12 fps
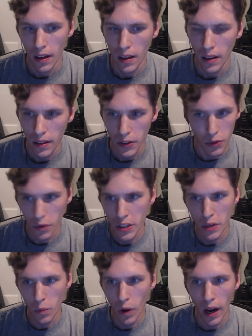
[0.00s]
There's a
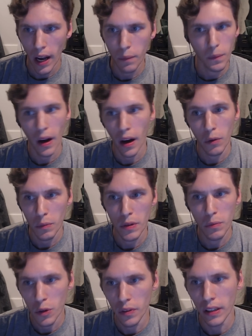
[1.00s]
reason why I'm I would be
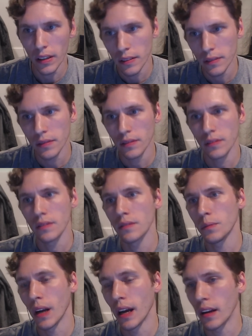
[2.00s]
moving,
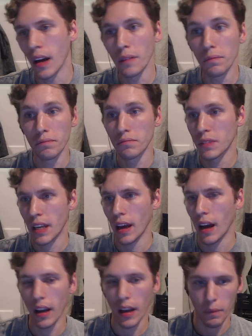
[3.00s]
but I, I can't.
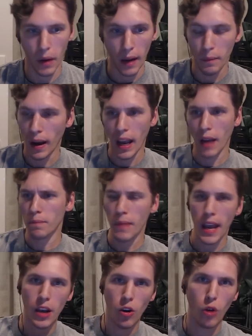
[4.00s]
I I might I
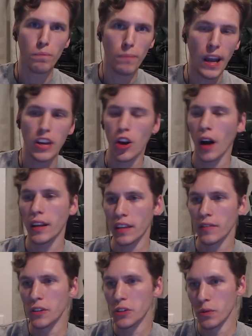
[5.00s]
may or may not
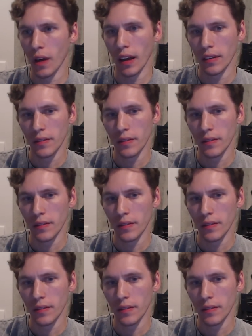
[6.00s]
even do that.